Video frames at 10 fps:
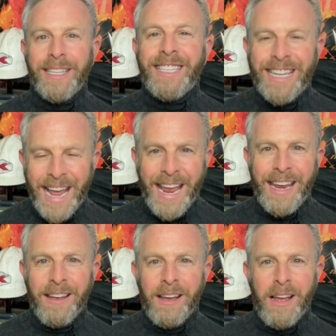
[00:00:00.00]
And
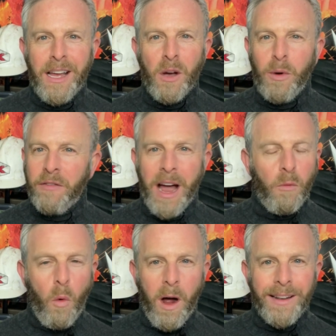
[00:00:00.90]
today, we've got
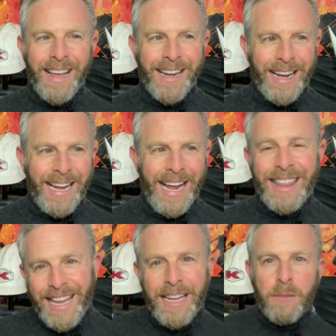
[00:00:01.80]
one that I
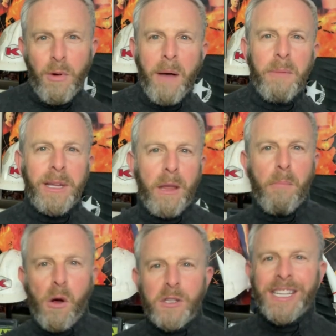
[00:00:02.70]
think it's probably the
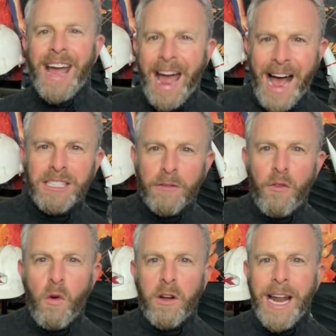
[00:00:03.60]
most asked
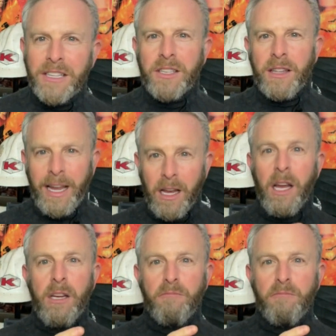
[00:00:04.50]
for next to like